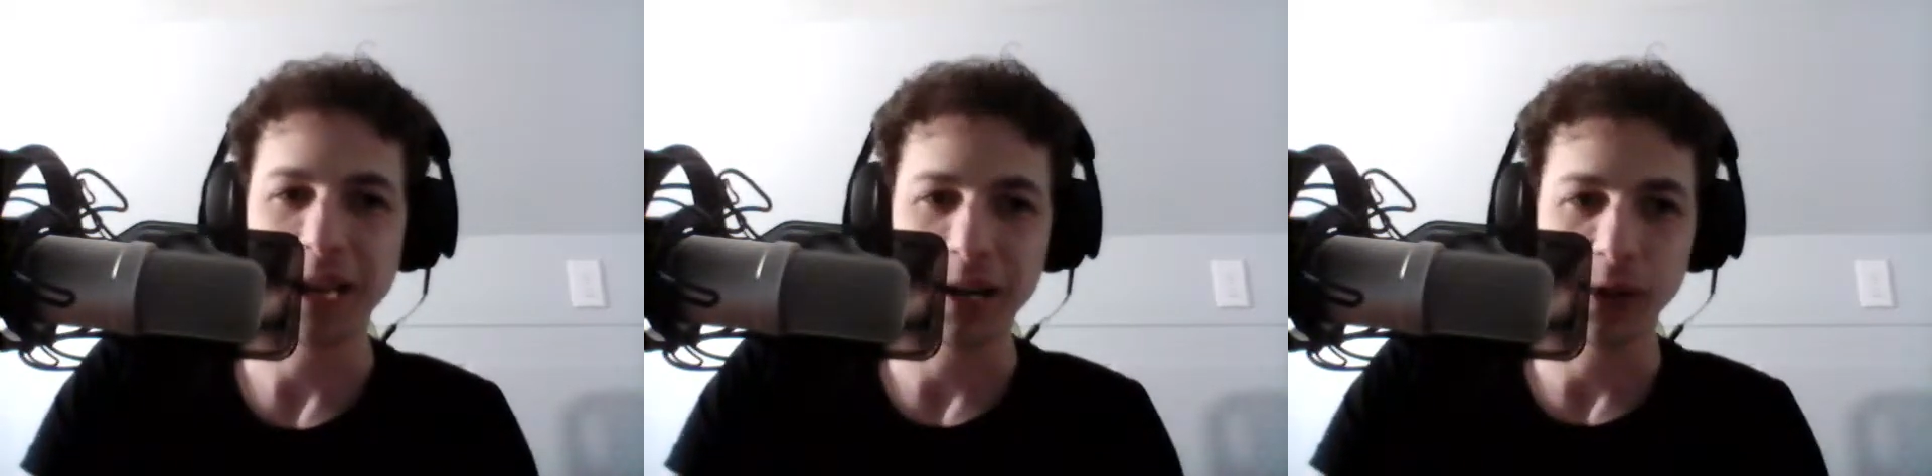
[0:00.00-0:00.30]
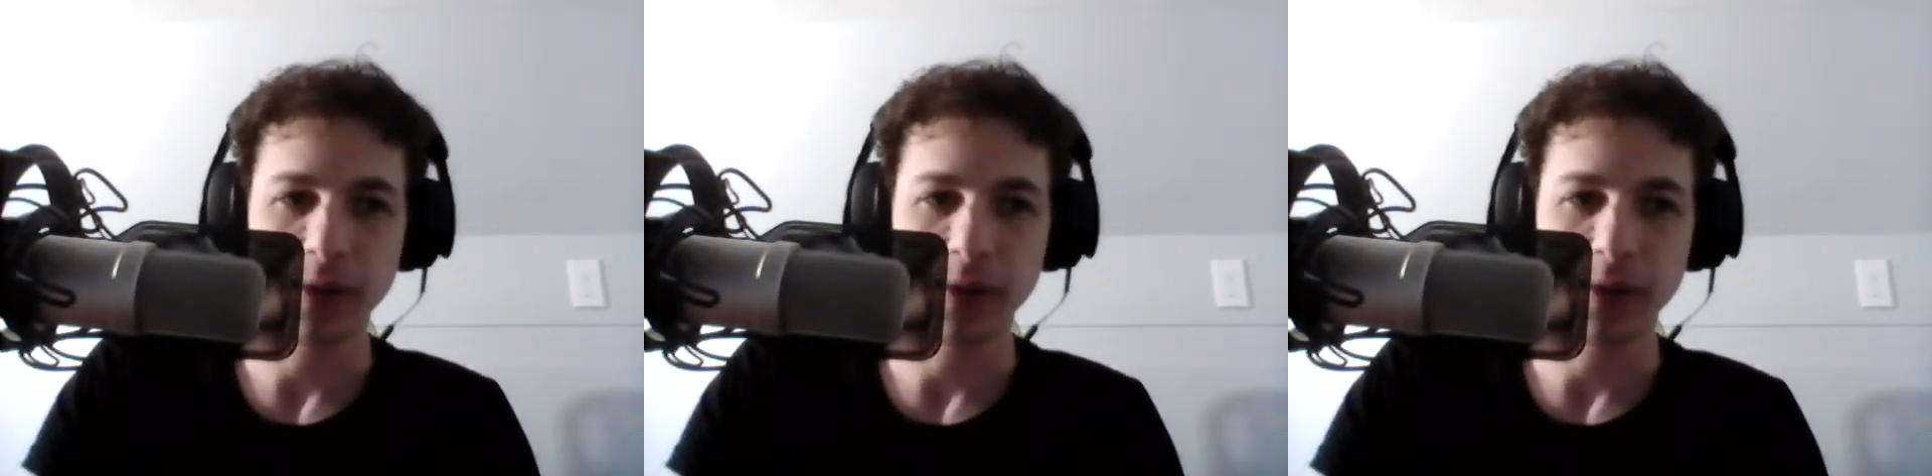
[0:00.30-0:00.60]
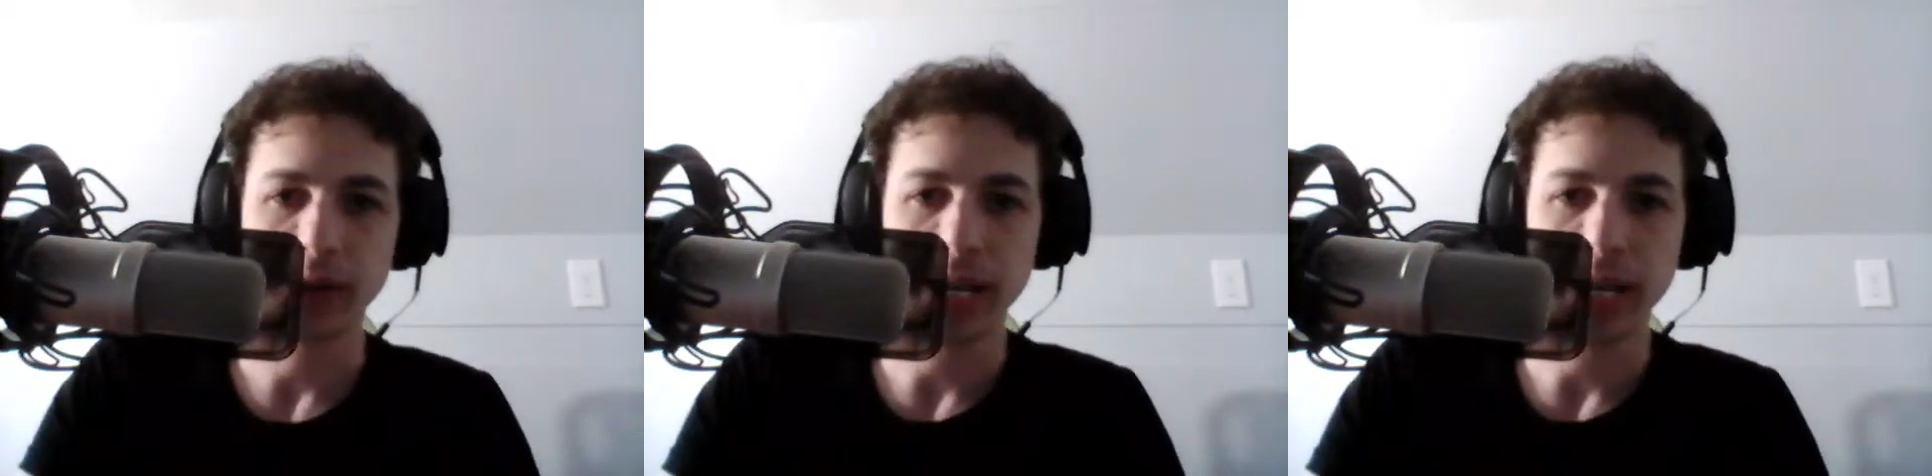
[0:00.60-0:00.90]
So
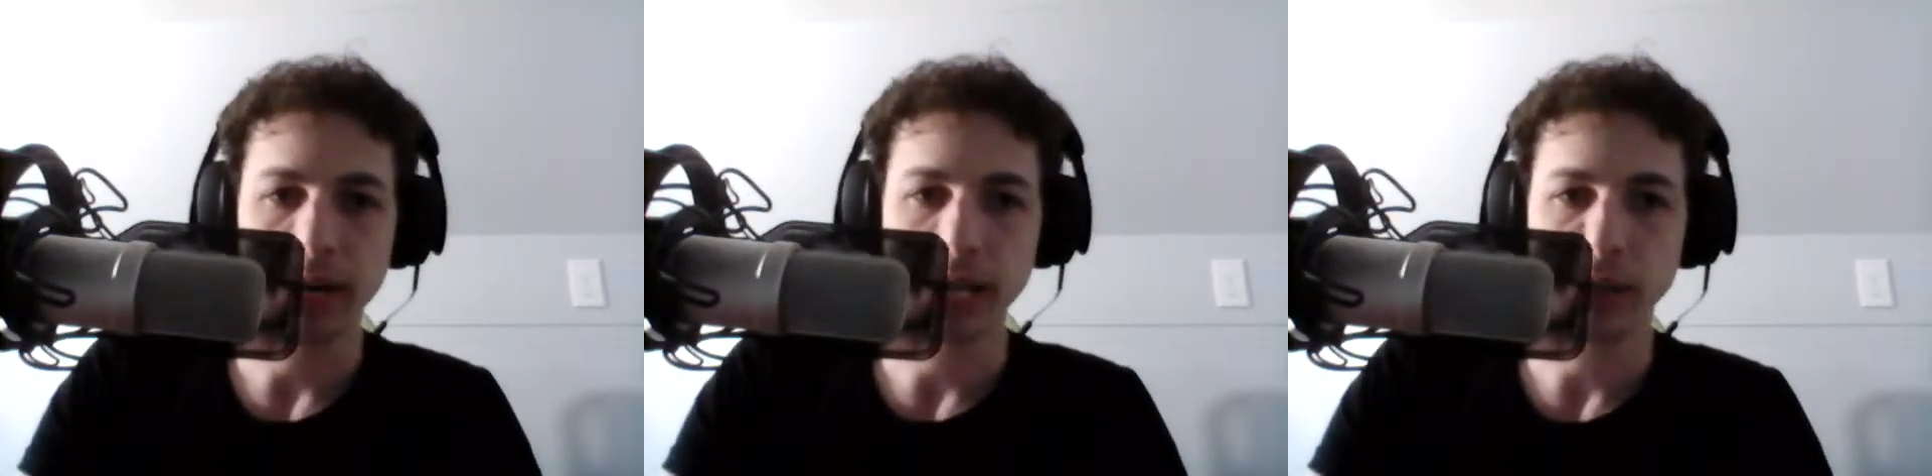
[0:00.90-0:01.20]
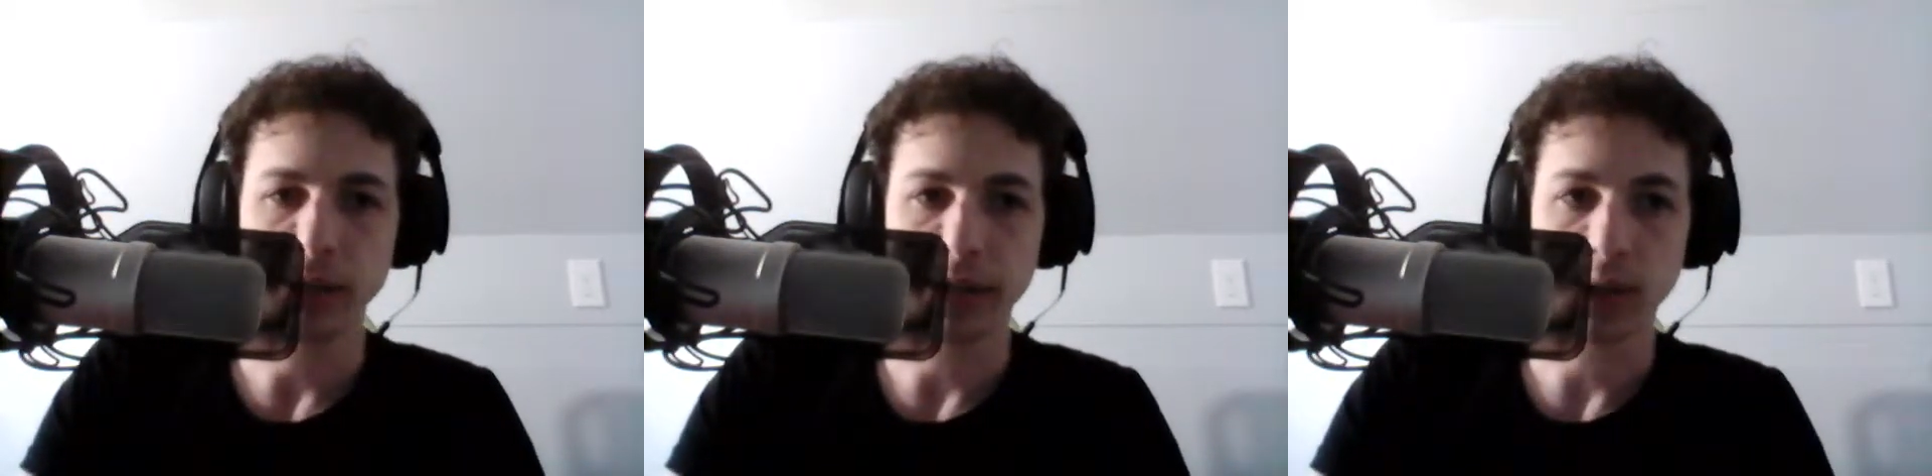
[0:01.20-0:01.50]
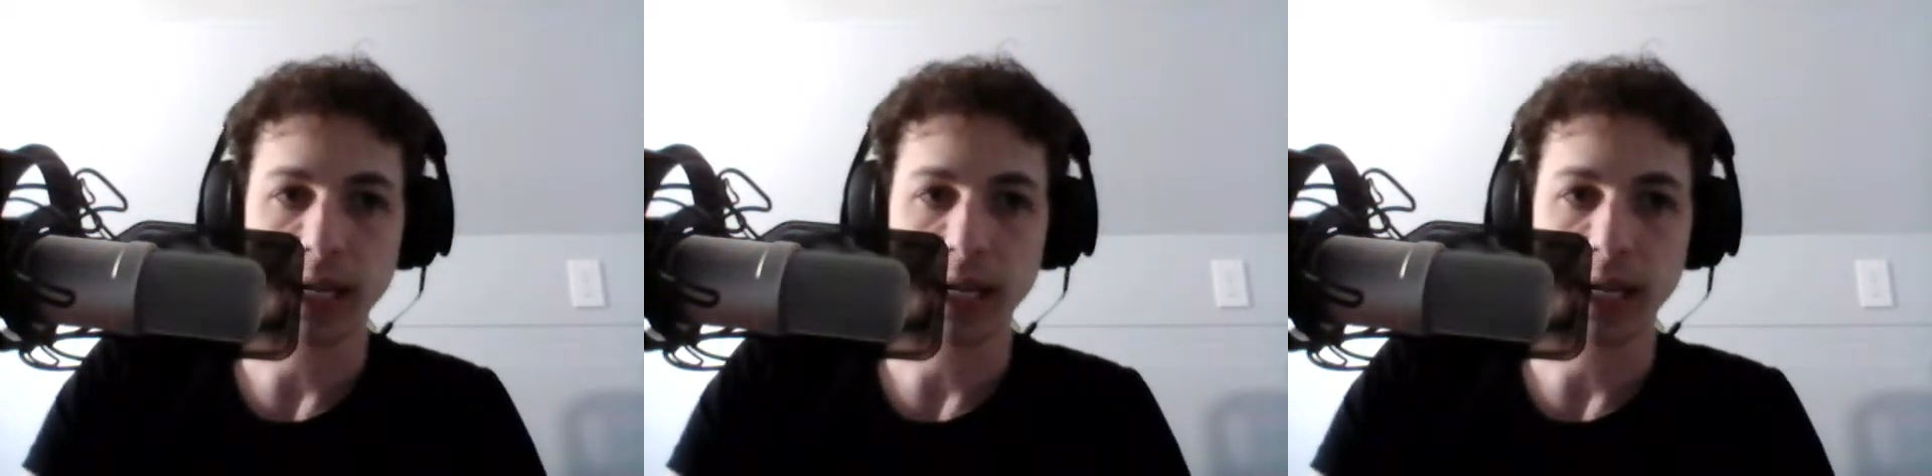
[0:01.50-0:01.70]
that's now on SFX 9,